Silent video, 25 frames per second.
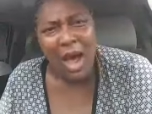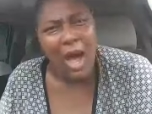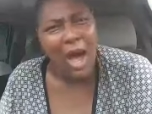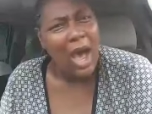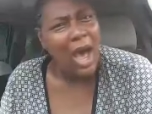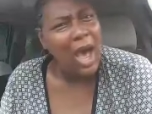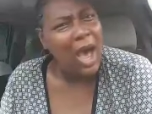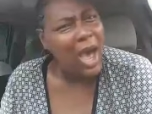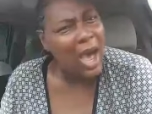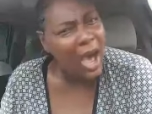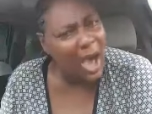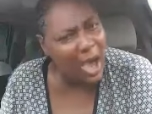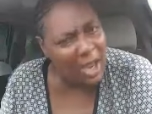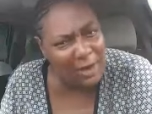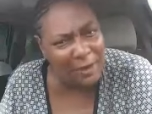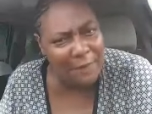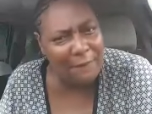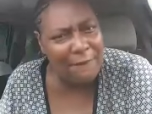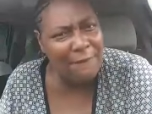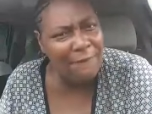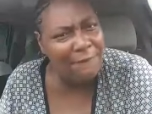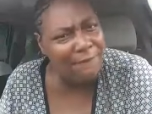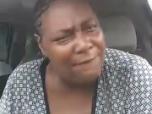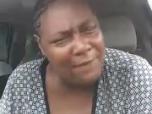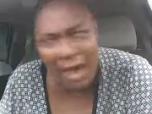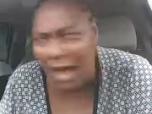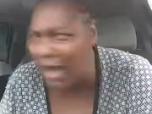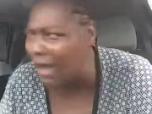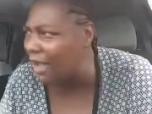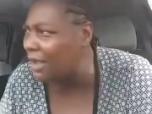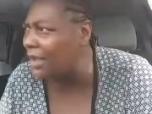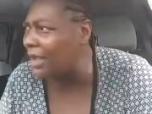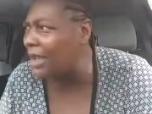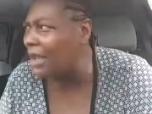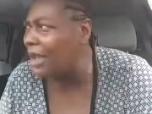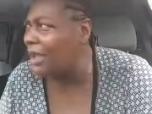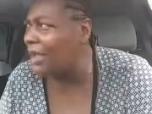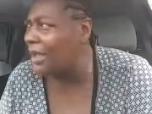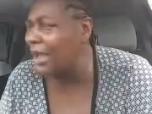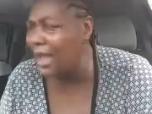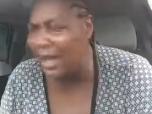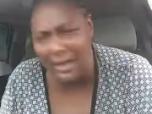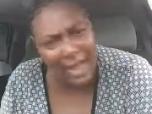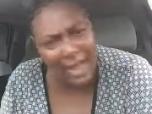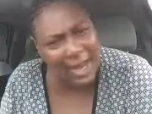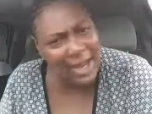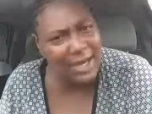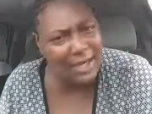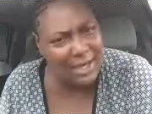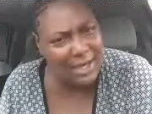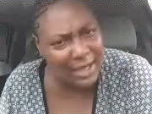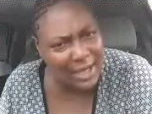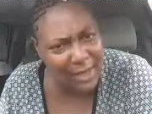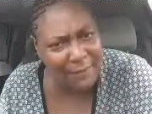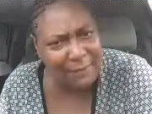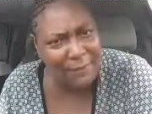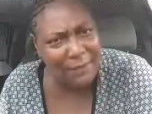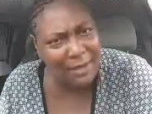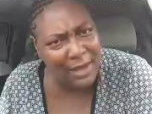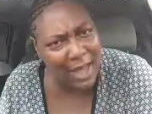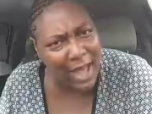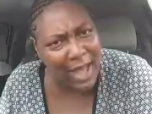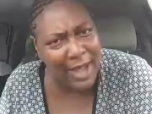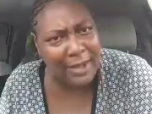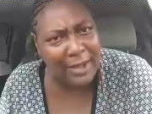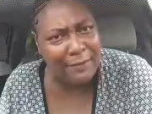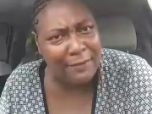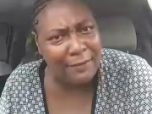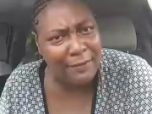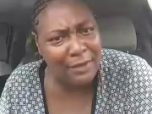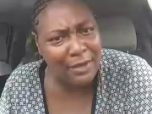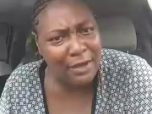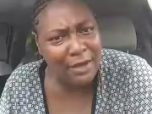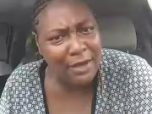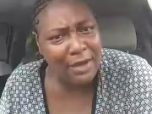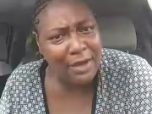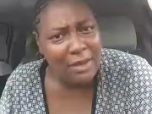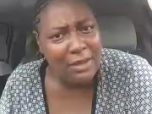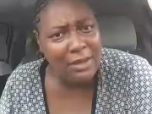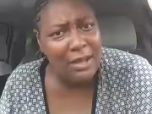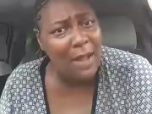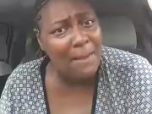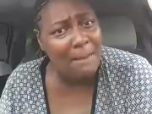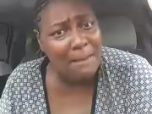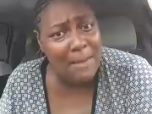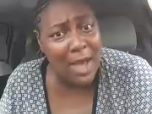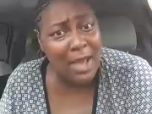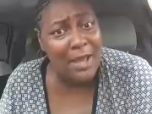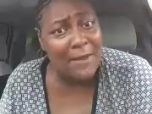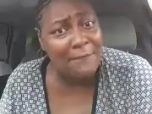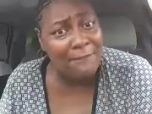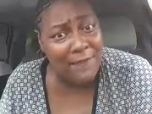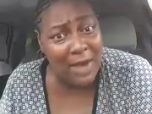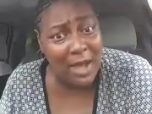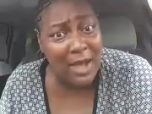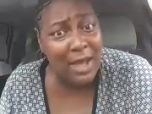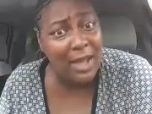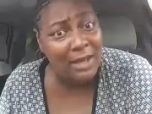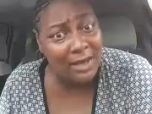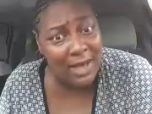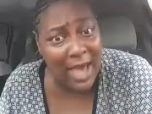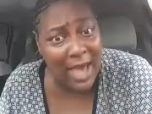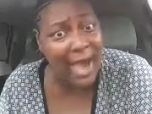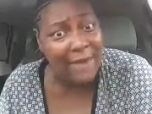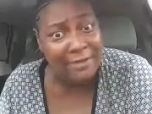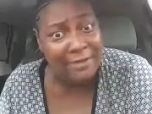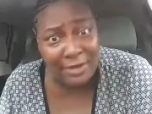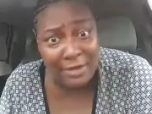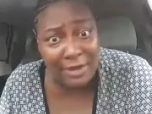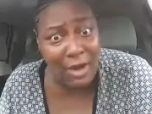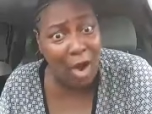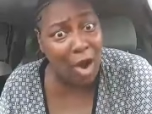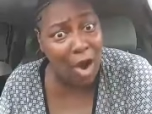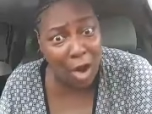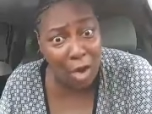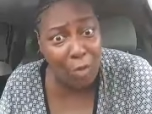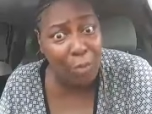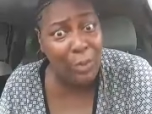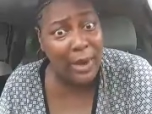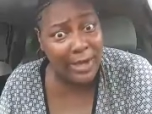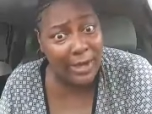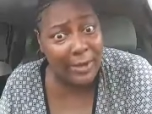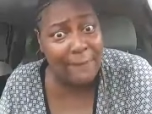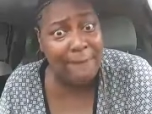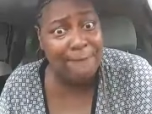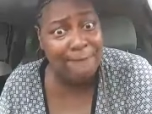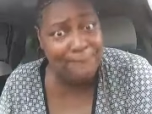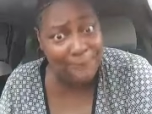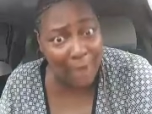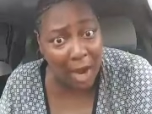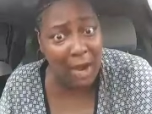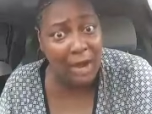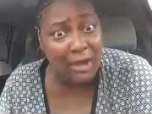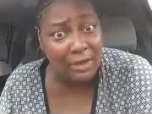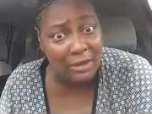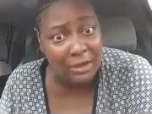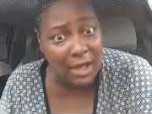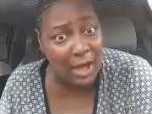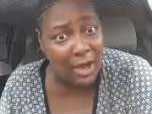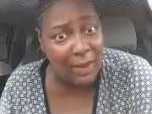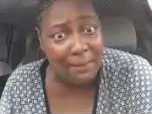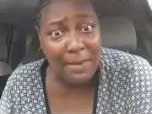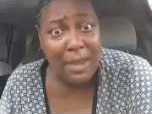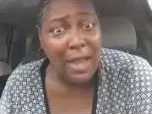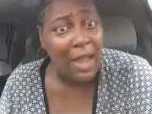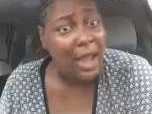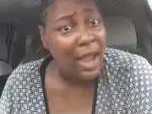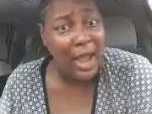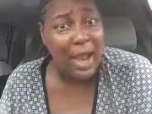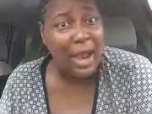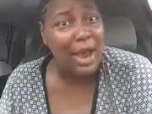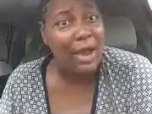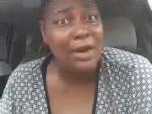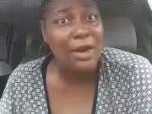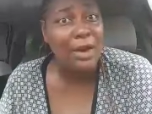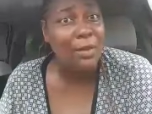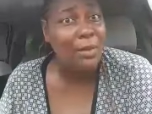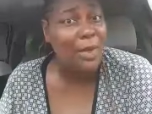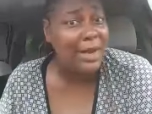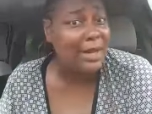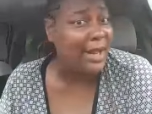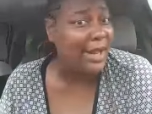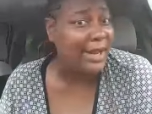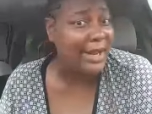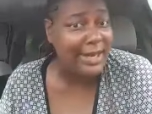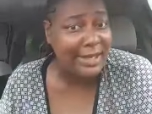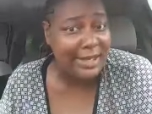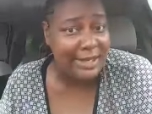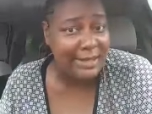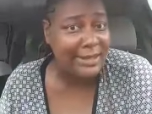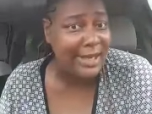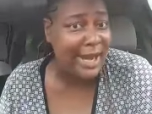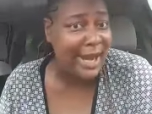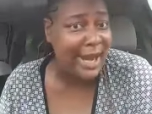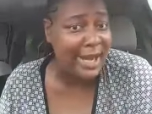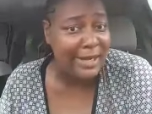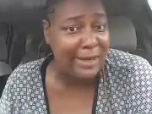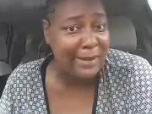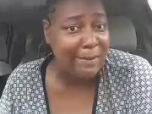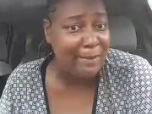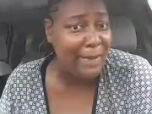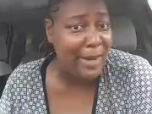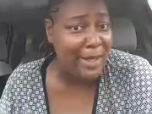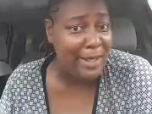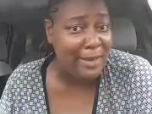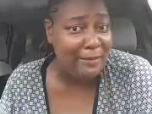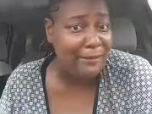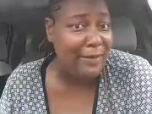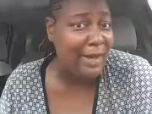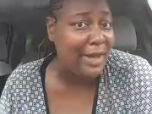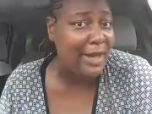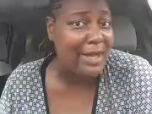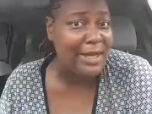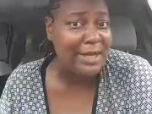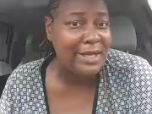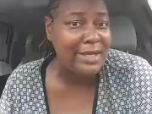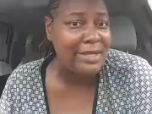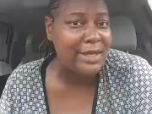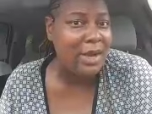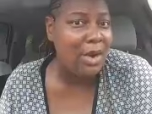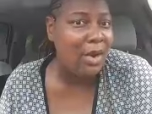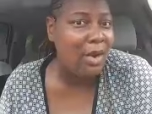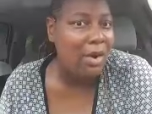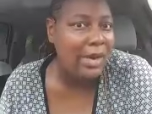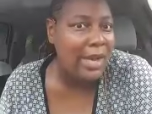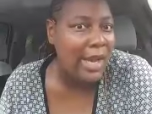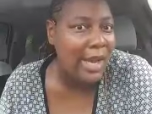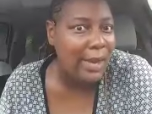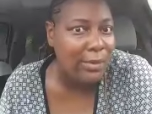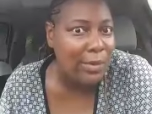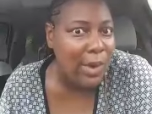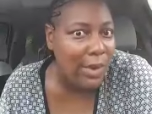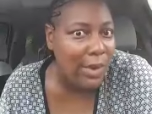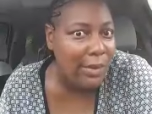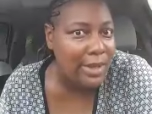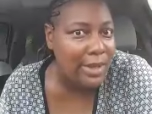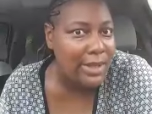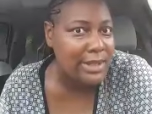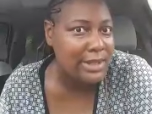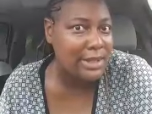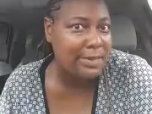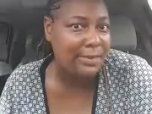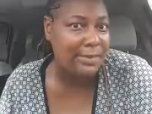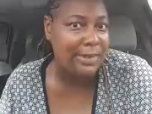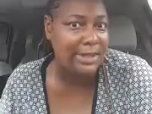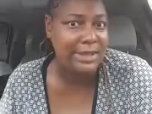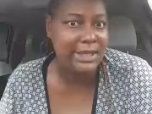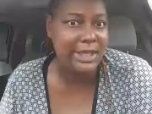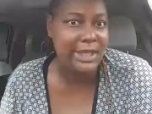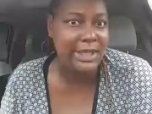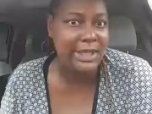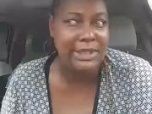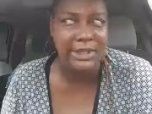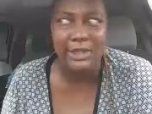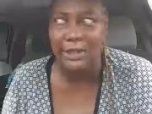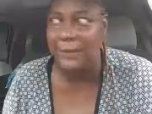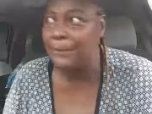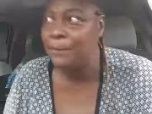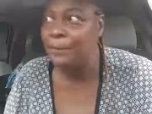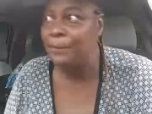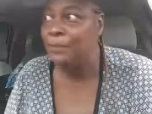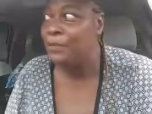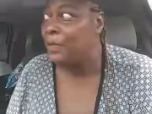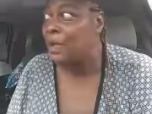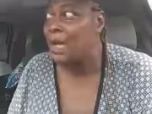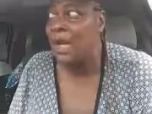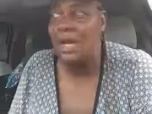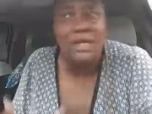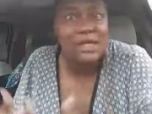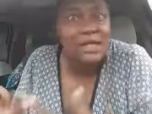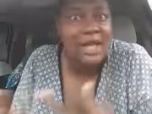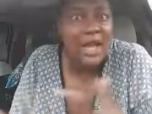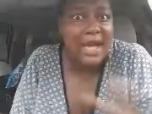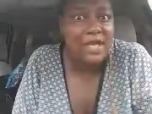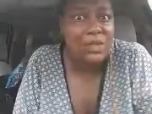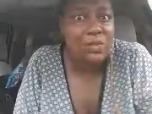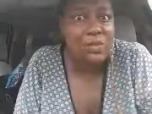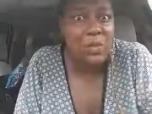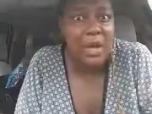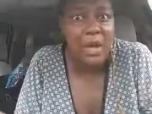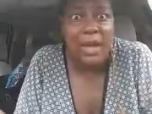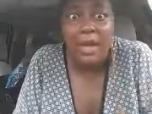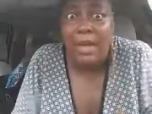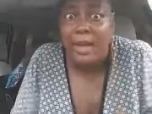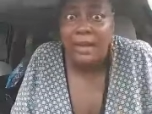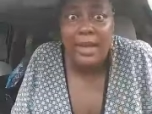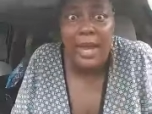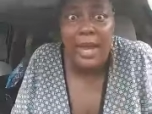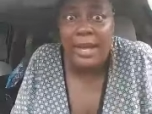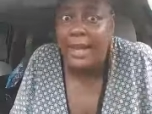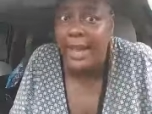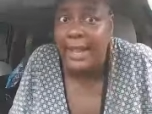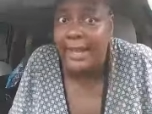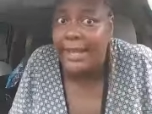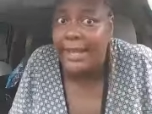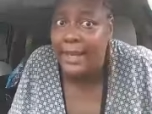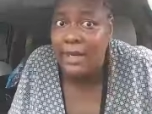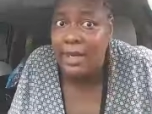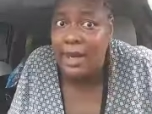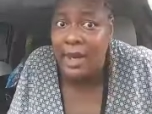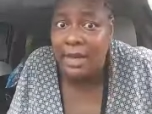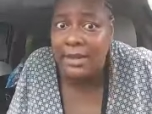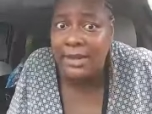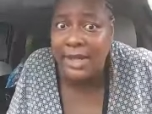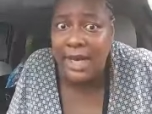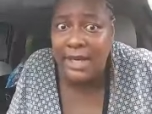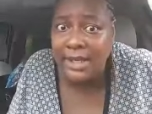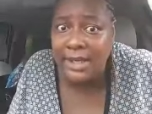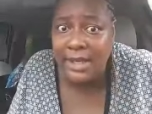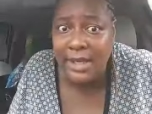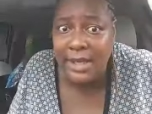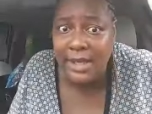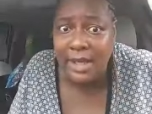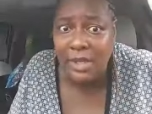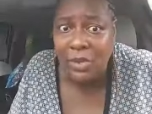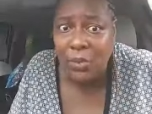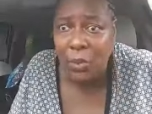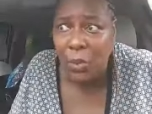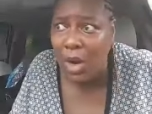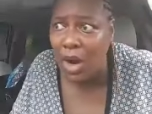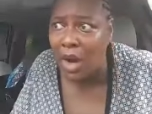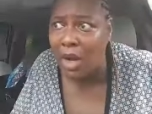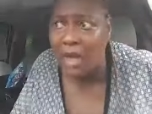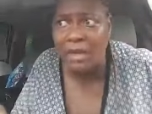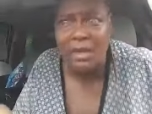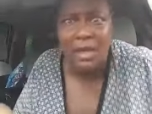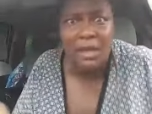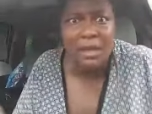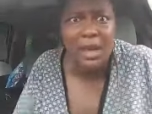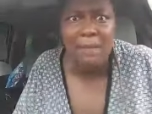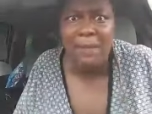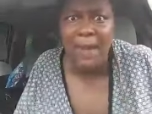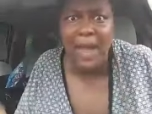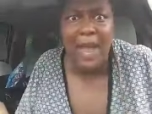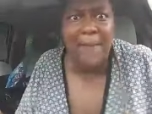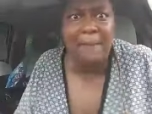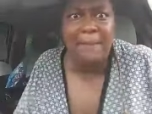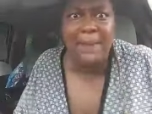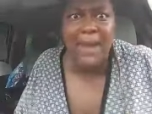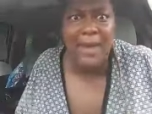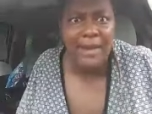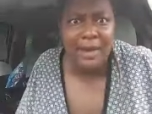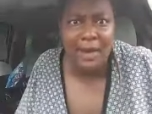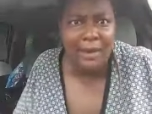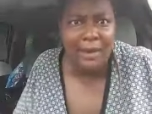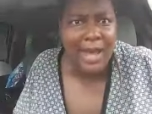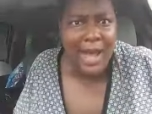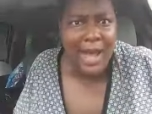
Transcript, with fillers: How the fuck can they live life? Them motherfucker lives is already fucked up. I don't know why y'all entertain them motherfucker, cause all they want is some attention. Cause guess what? They can't get no attention in this world, cause don't nobody pay no